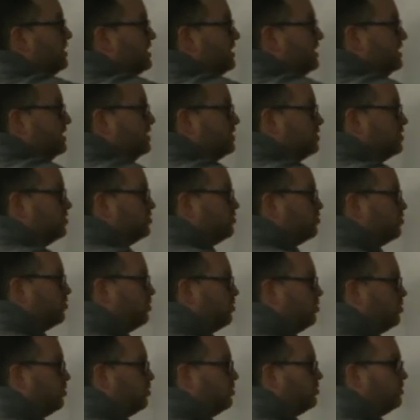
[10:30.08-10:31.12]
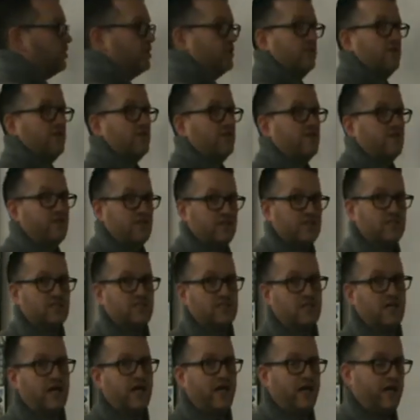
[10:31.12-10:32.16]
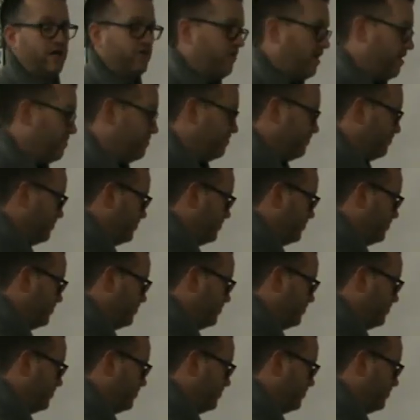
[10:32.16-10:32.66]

need to draw this diagram,